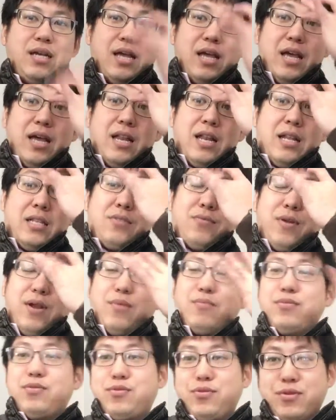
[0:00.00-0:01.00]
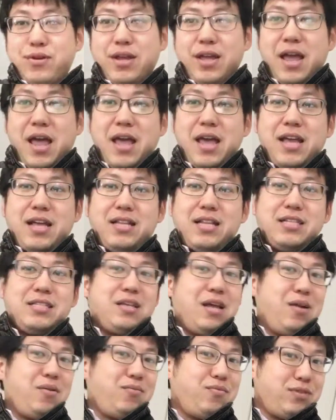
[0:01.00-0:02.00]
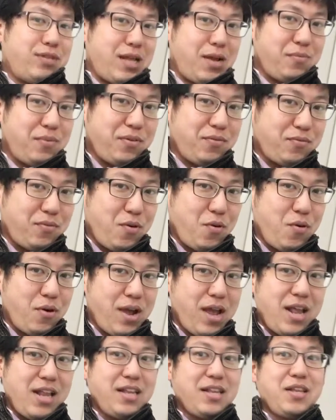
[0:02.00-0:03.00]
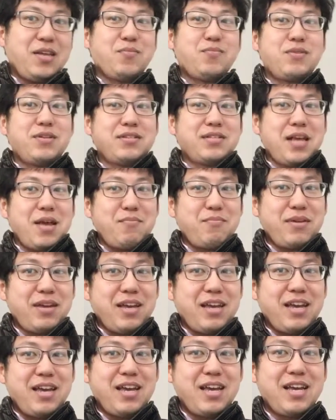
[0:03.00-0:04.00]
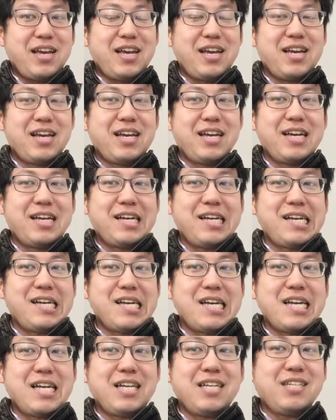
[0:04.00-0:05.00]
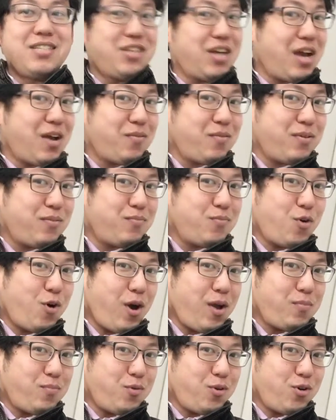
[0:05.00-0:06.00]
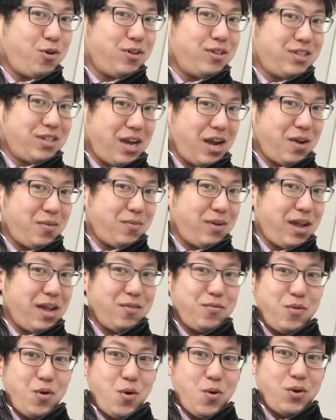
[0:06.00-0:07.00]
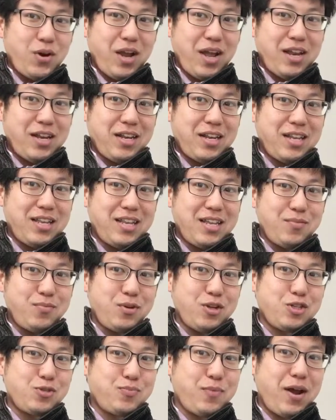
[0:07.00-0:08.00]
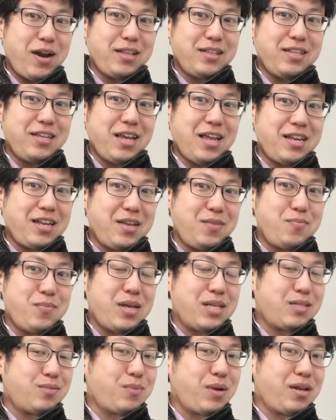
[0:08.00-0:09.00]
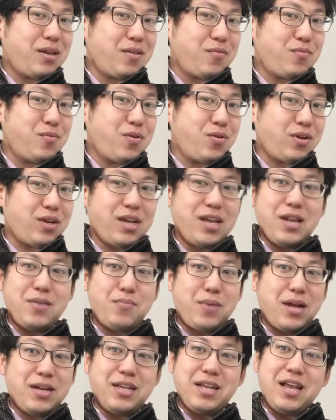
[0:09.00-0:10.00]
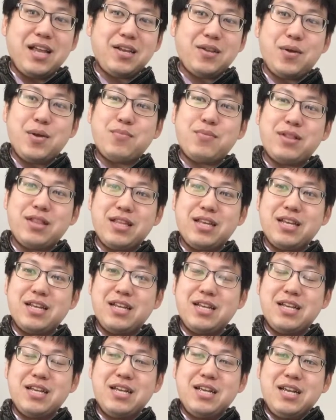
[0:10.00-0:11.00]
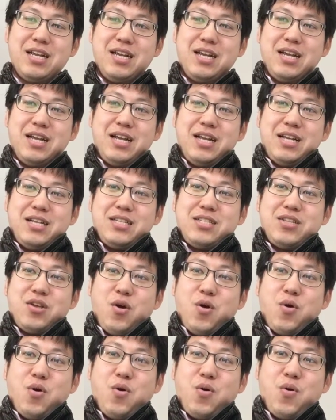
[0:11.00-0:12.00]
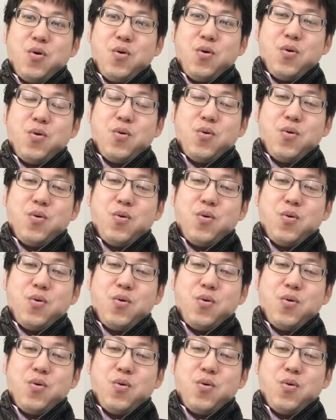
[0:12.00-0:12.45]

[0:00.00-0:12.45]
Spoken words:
and that's what I'm doing. And that's what I'm serving for. And please give me job, more and more job, and work, and prosperity, and investment, and work, and money, and everything. So,